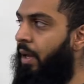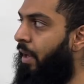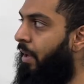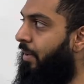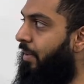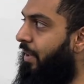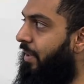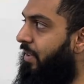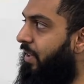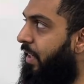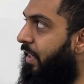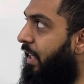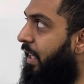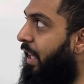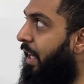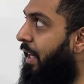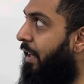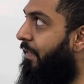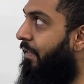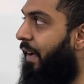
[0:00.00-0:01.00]
These are the
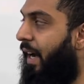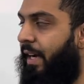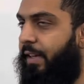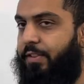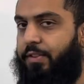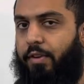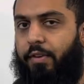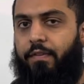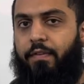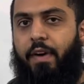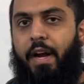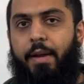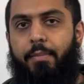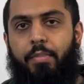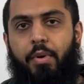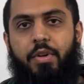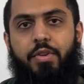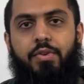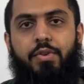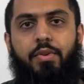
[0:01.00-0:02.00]
key facts of
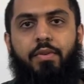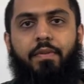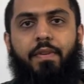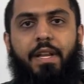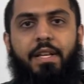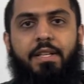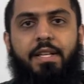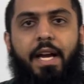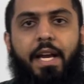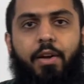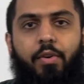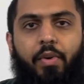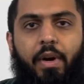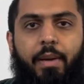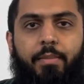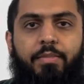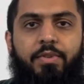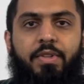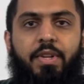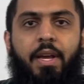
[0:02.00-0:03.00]
5.2 Venn
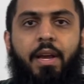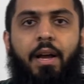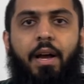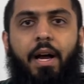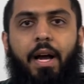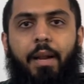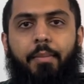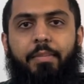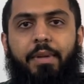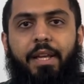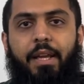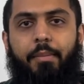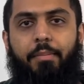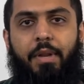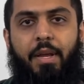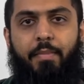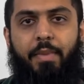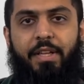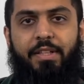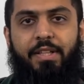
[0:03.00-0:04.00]
diagrams. I'll be
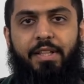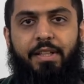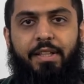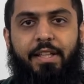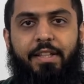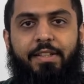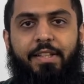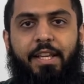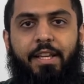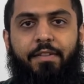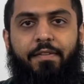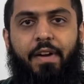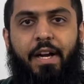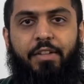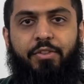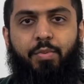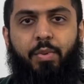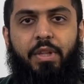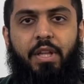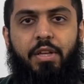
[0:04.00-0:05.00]
implementing these key
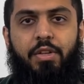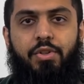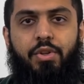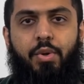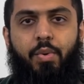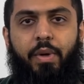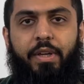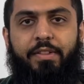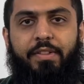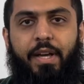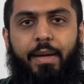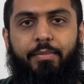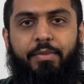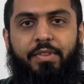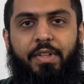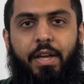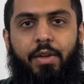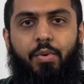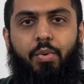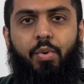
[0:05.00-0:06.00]
facts within two exam
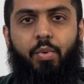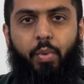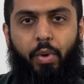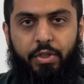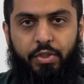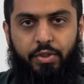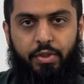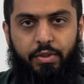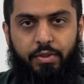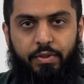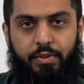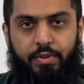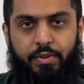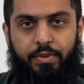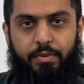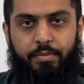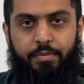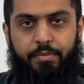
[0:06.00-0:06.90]
style questions.